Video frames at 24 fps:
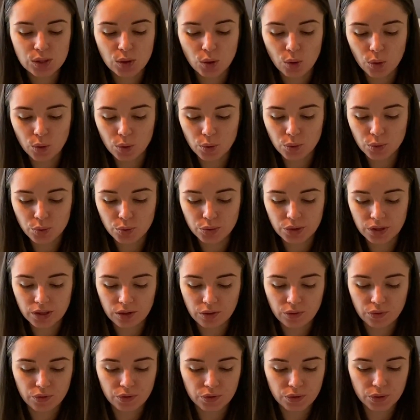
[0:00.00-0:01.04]
cold
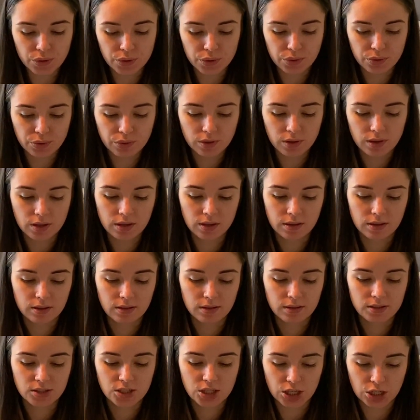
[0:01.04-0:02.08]
and flu
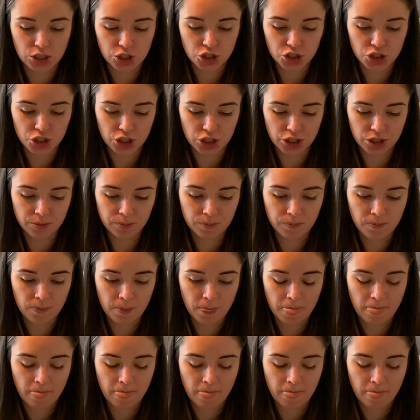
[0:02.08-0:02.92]
tincture.